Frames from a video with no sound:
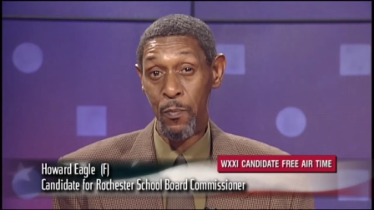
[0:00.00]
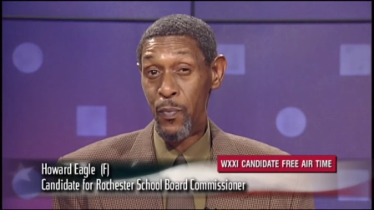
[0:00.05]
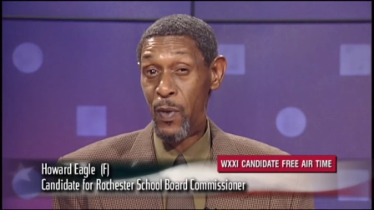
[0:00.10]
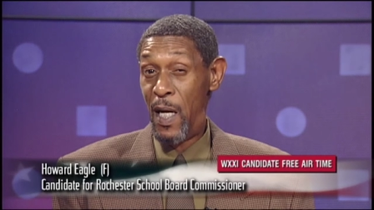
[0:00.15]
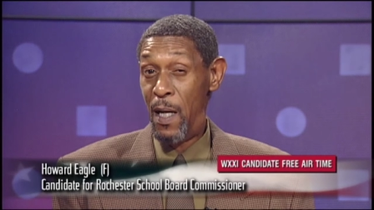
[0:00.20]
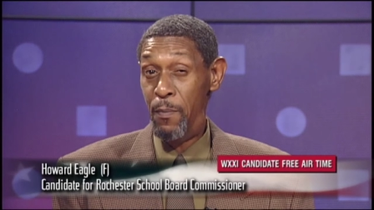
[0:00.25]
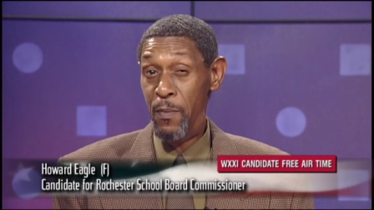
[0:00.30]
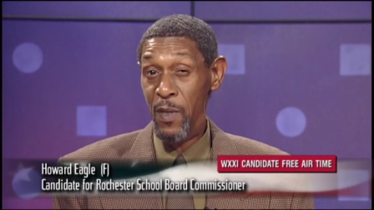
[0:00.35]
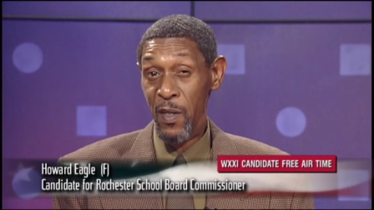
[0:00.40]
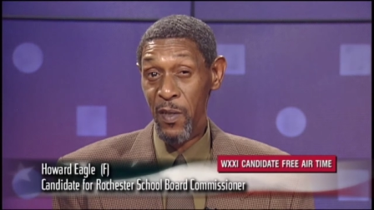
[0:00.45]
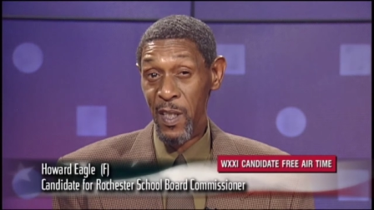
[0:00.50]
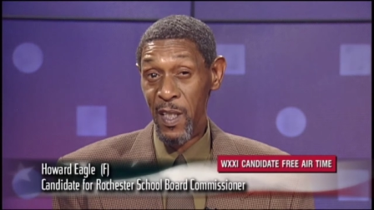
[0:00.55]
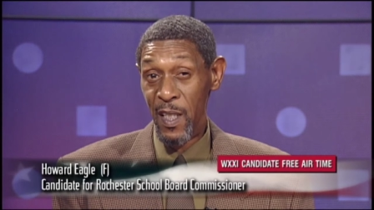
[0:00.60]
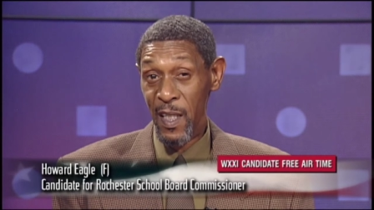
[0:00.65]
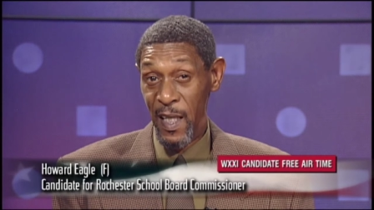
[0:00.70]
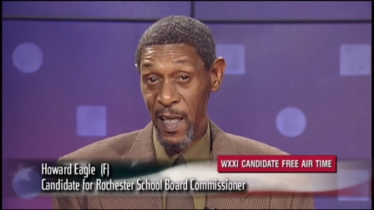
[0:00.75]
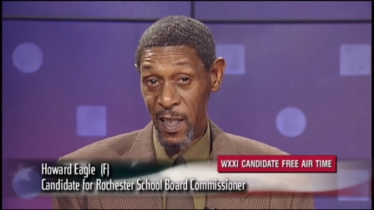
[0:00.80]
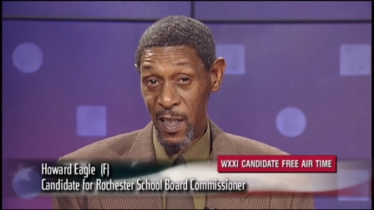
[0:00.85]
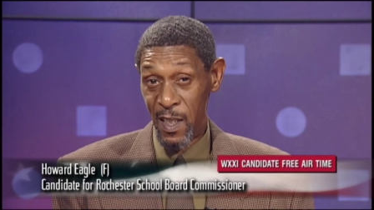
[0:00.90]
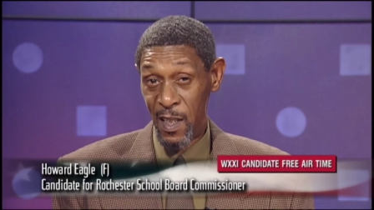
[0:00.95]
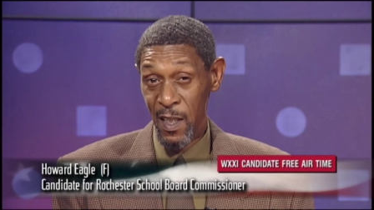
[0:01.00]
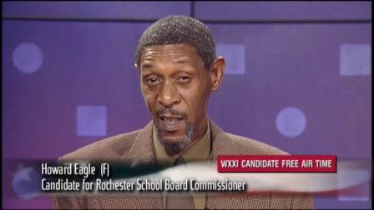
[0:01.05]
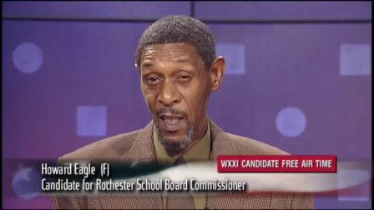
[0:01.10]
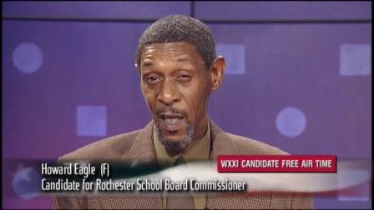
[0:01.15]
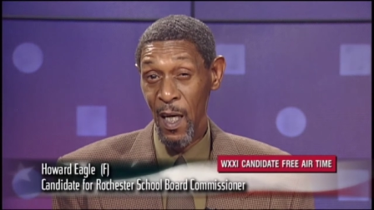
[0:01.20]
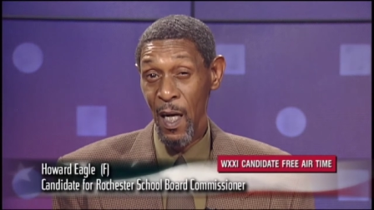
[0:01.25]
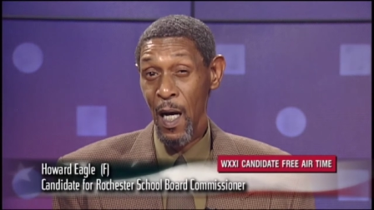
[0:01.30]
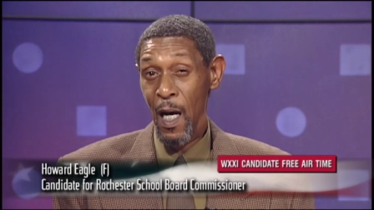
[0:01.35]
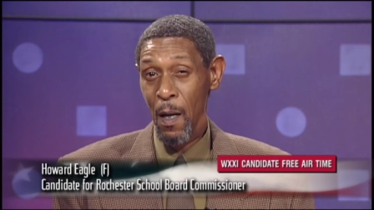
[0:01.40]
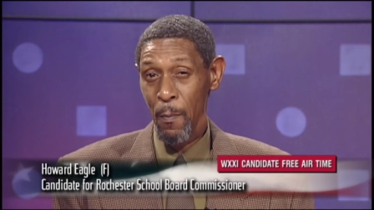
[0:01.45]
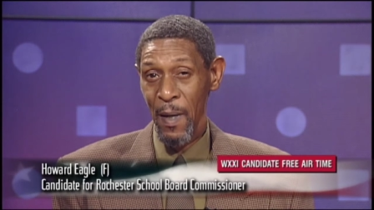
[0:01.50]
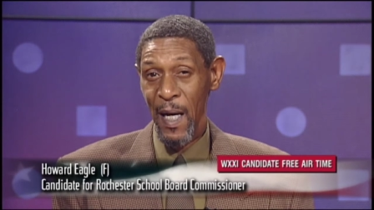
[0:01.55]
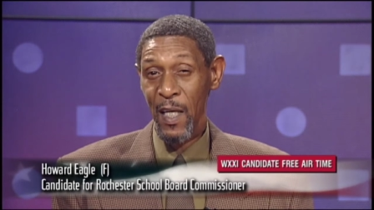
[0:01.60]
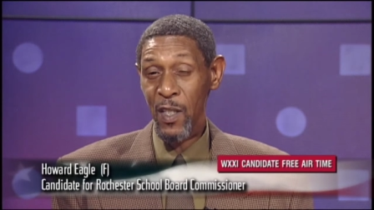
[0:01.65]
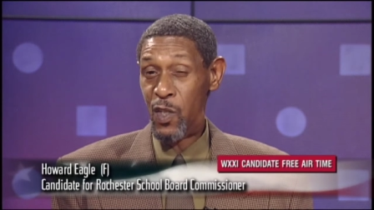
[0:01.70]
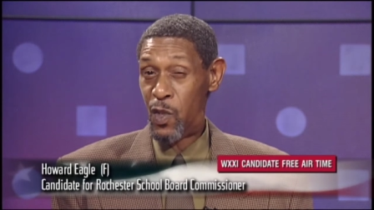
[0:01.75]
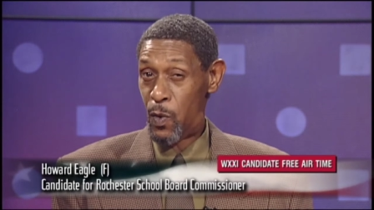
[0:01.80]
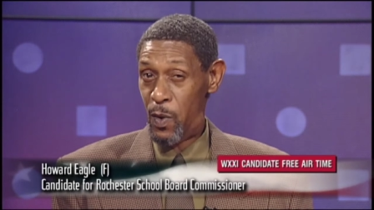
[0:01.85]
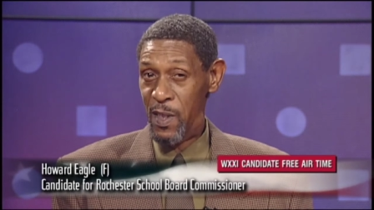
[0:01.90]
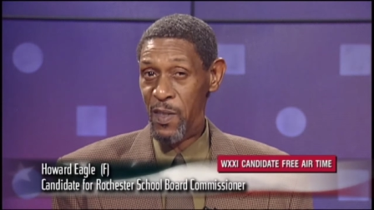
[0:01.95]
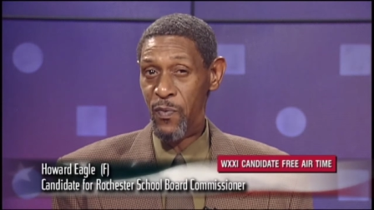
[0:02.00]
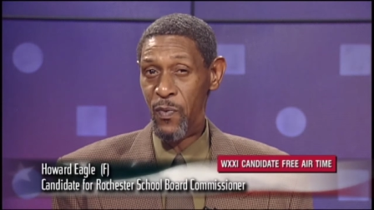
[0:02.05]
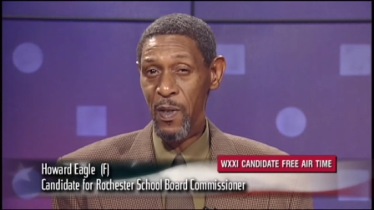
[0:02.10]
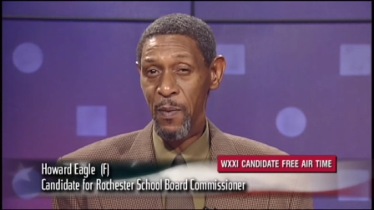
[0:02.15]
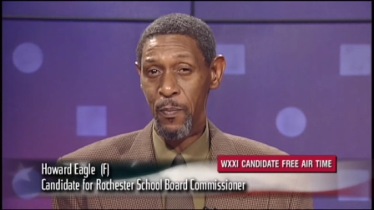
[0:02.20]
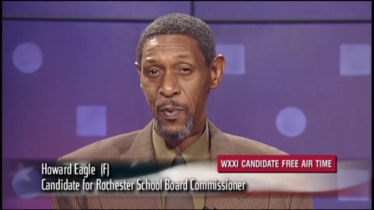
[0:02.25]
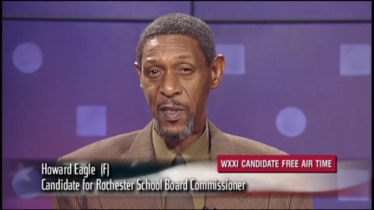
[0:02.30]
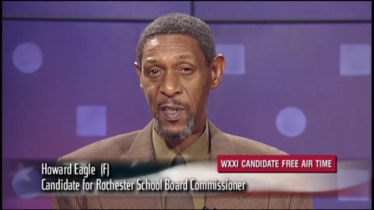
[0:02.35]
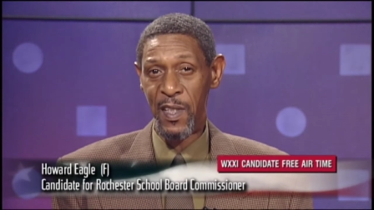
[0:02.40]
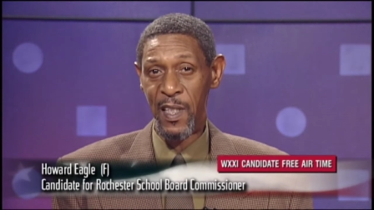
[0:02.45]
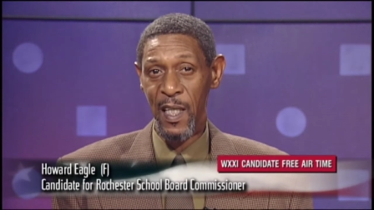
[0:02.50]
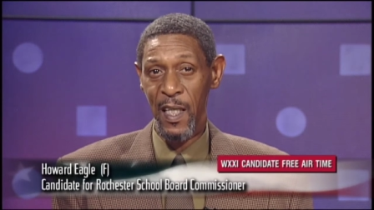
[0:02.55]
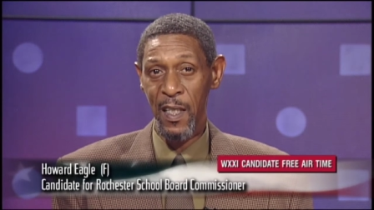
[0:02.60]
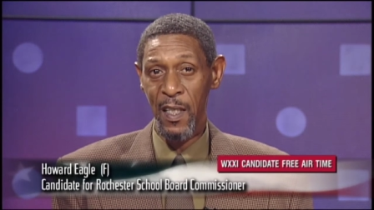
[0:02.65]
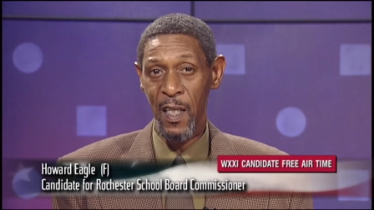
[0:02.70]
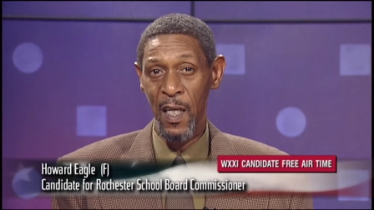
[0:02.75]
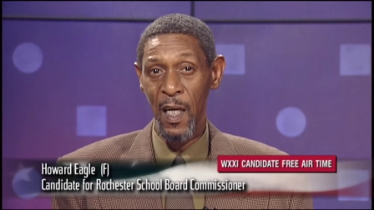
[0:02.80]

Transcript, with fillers: primary election, about 23 percent,